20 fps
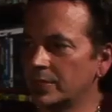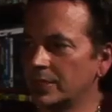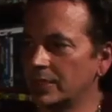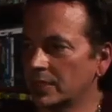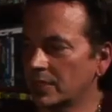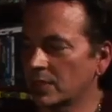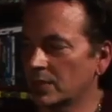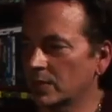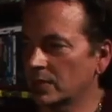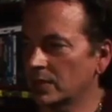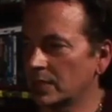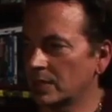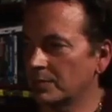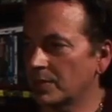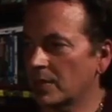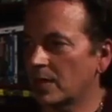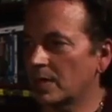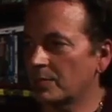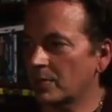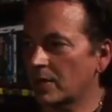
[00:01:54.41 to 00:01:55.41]
Gene Colan and
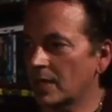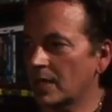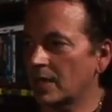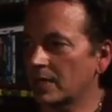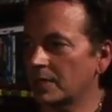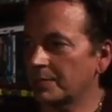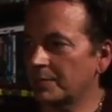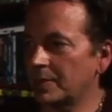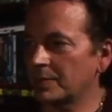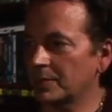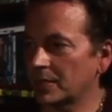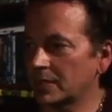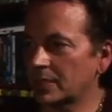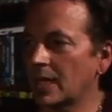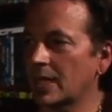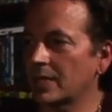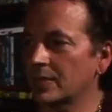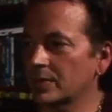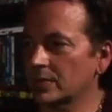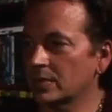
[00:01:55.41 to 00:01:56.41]
Bob Brown and people like
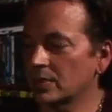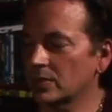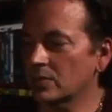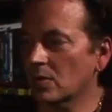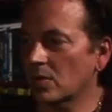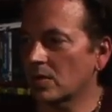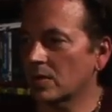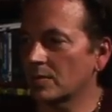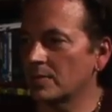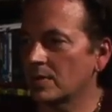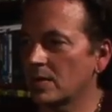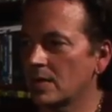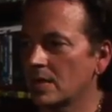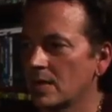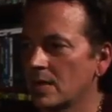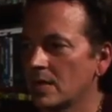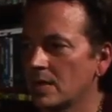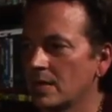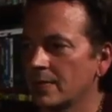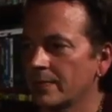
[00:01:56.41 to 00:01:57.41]
that used to draw him,
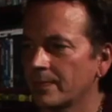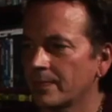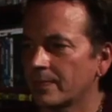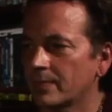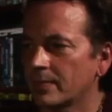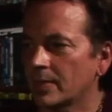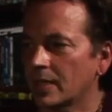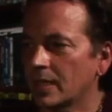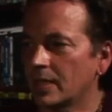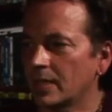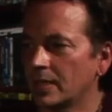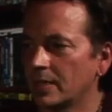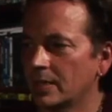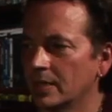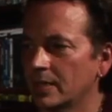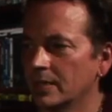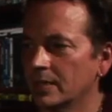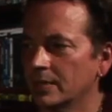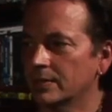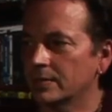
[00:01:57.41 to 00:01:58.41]
and
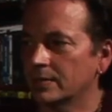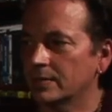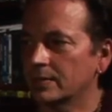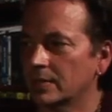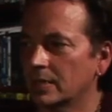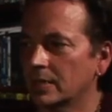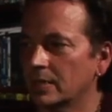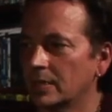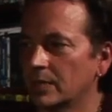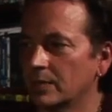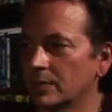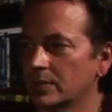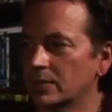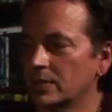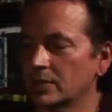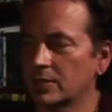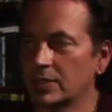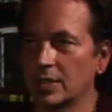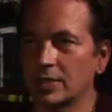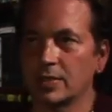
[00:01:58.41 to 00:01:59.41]
it was
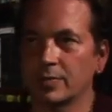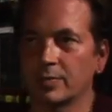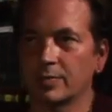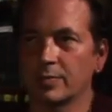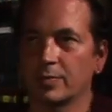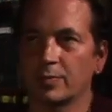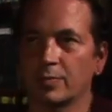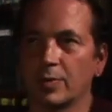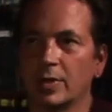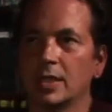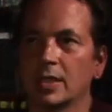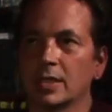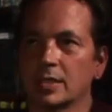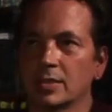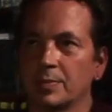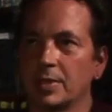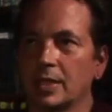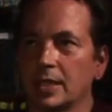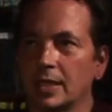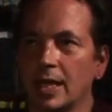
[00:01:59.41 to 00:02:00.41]
a sense of
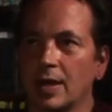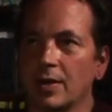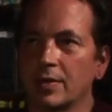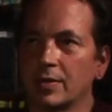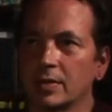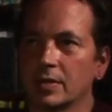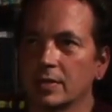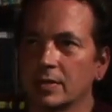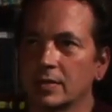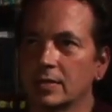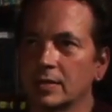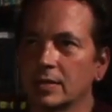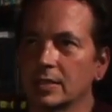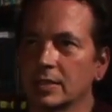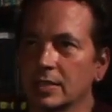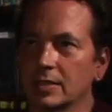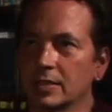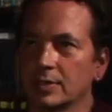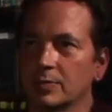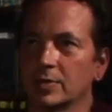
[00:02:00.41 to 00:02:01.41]
realism in the character,
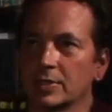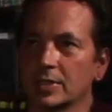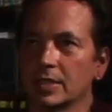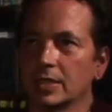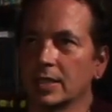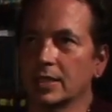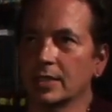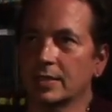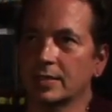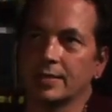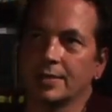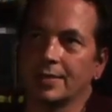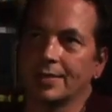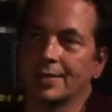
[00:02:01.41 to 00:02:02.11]
because he wasn't like,